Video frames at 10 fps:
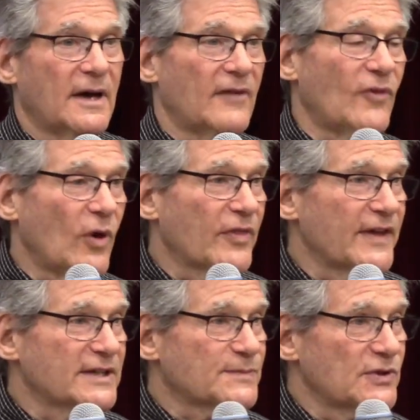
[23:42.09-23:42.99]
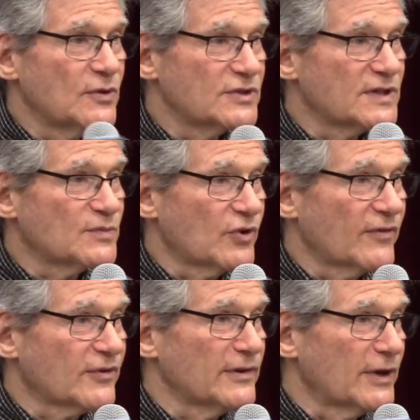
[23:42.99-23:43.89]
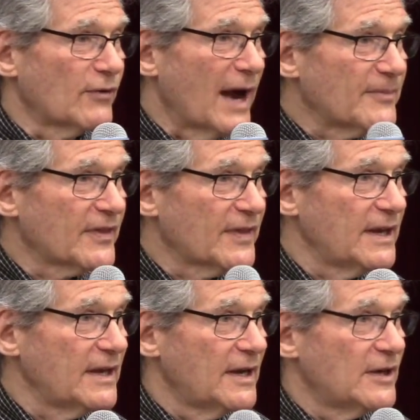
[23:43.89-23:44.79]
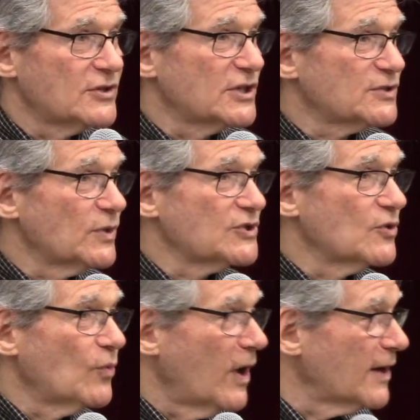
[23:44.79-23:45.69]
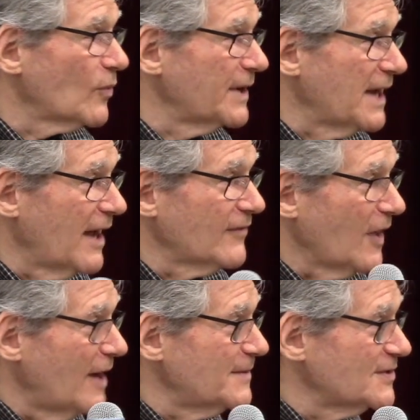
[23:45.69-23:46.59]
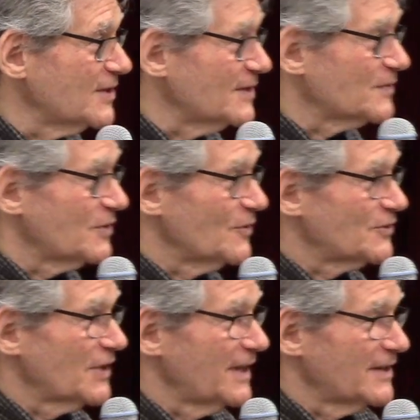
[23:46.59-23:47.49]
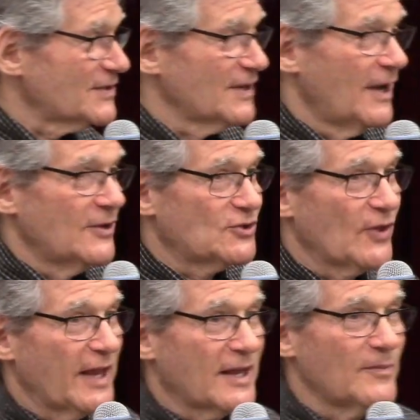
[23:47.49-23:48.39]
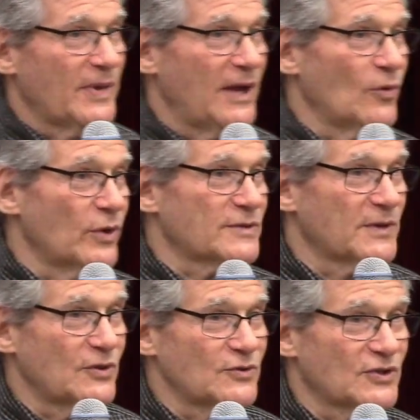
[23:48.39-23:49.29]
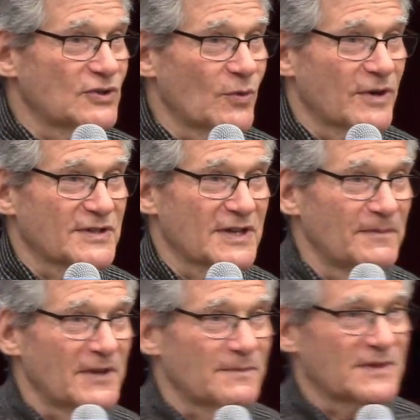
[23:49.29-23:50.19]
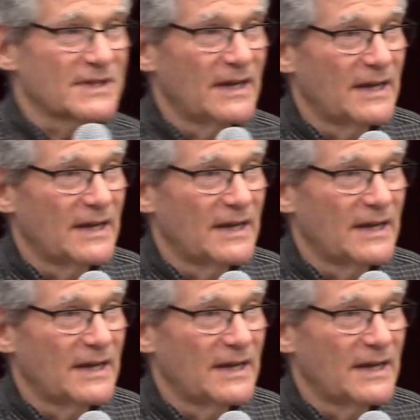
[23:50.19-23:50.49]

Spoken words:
of all things, produces peripheral neuropathy, just what you want when you have Lyme disease producing this. So they compete, which produces the worst symptoms.